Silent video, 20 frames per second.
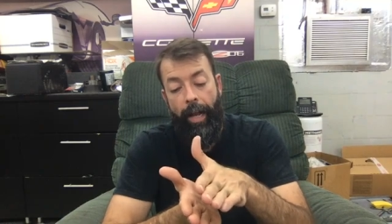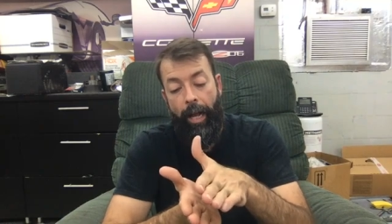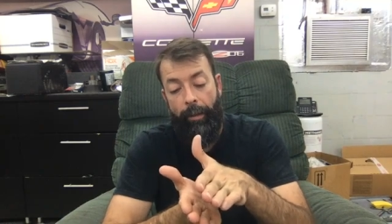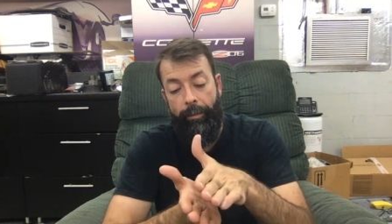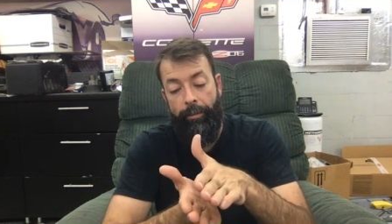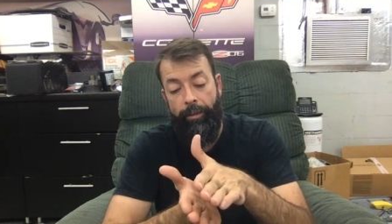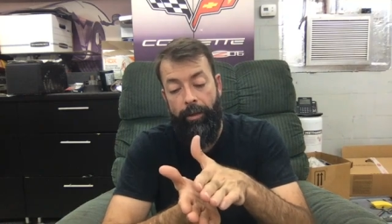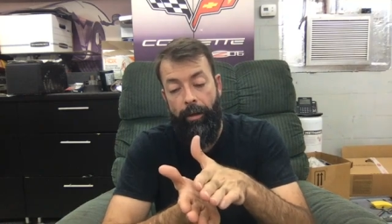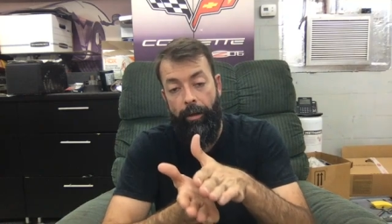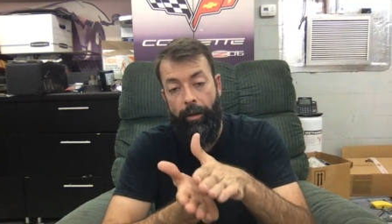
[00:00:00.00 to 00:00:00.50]

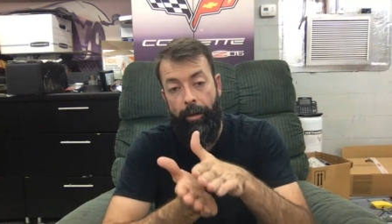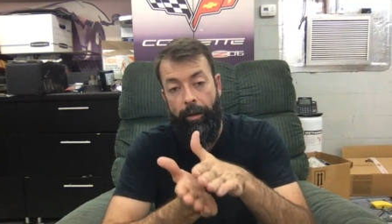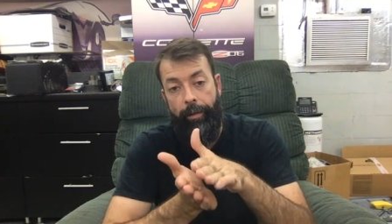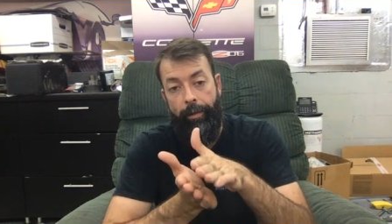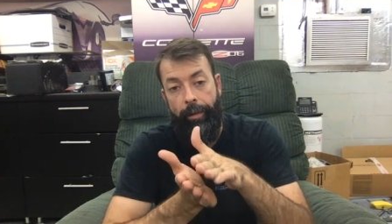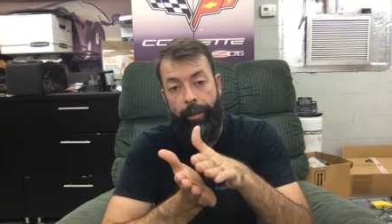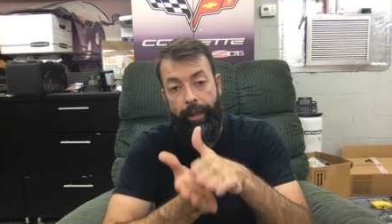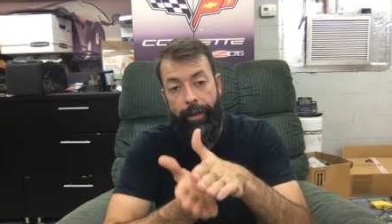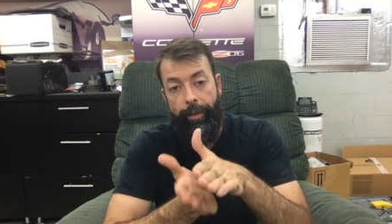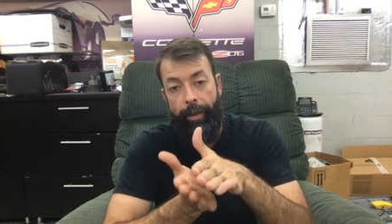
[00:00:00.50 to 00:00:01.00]
helps
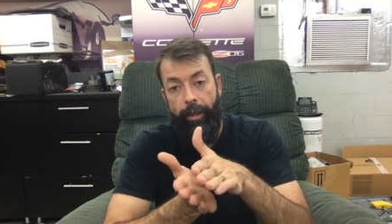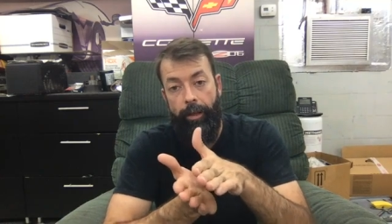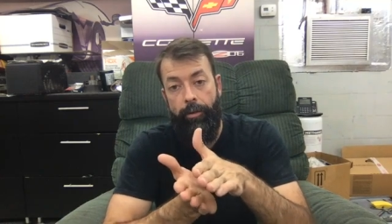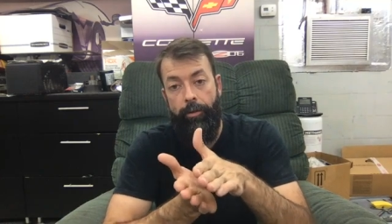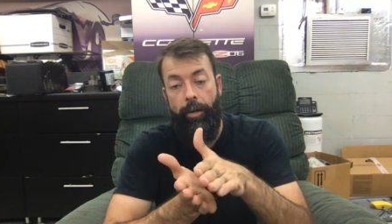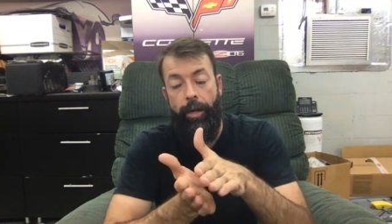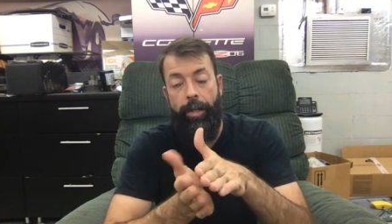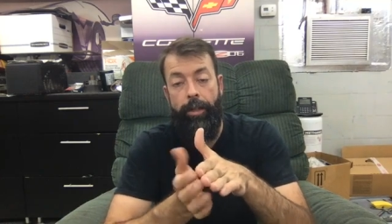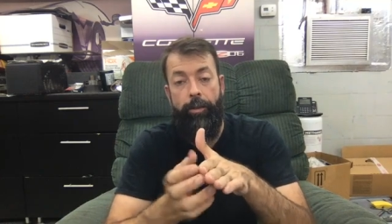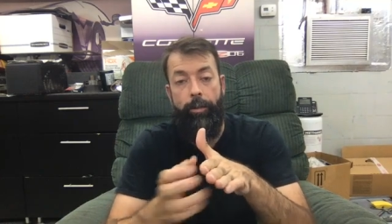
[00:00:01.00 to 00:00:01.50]
limit the
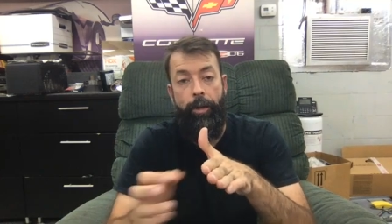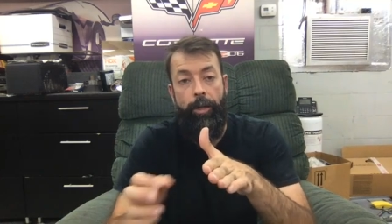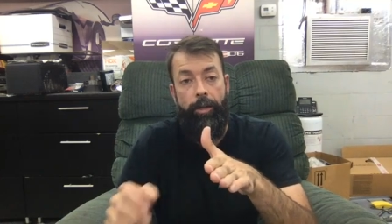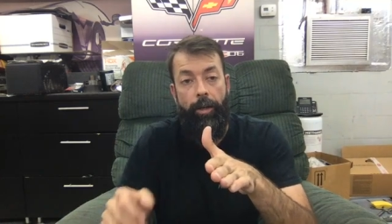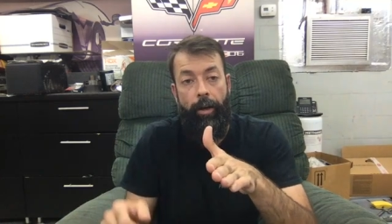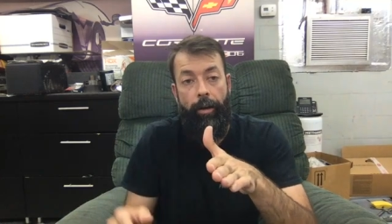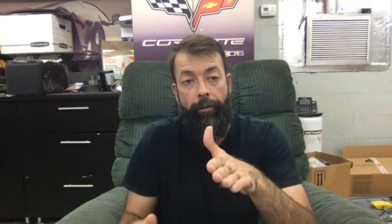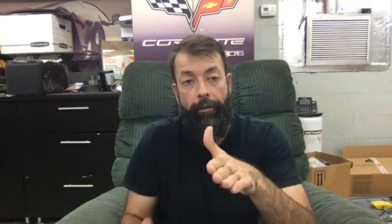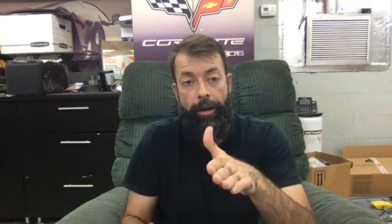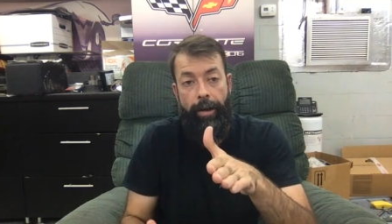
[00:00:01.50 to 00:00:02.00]

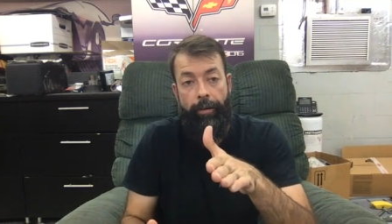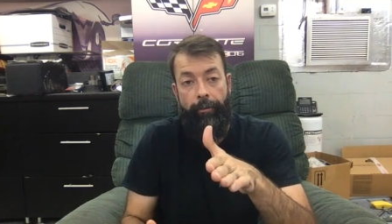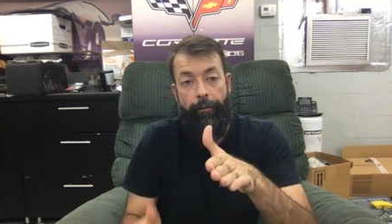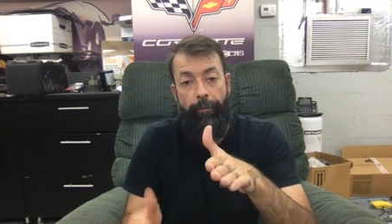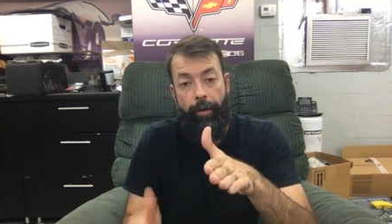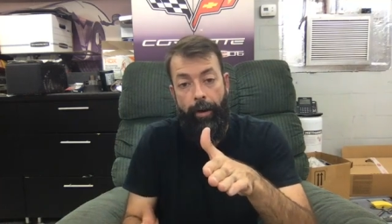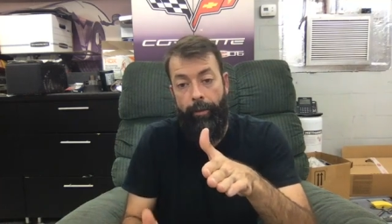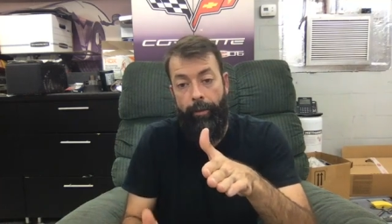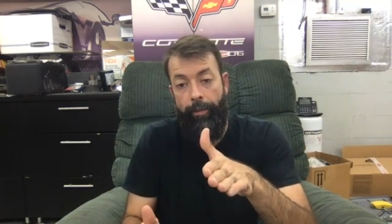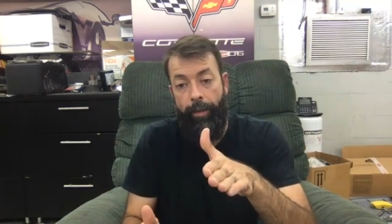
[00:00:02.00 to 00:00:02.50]
transmission of heat
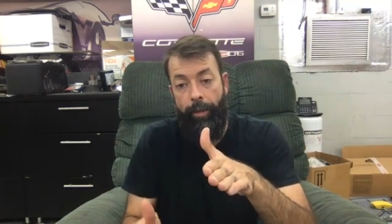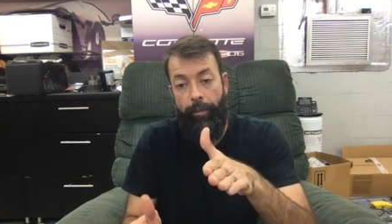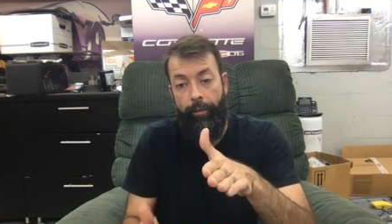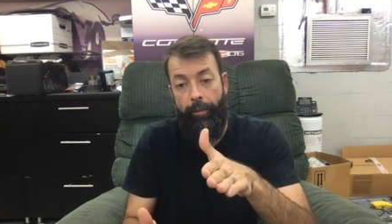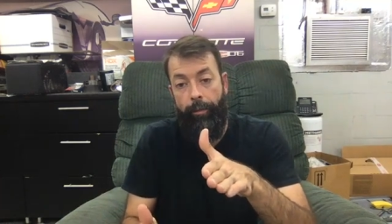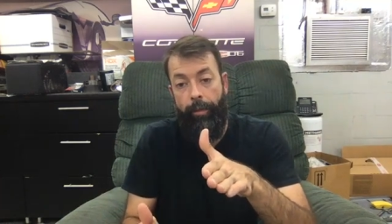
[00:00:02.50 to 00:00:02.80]
from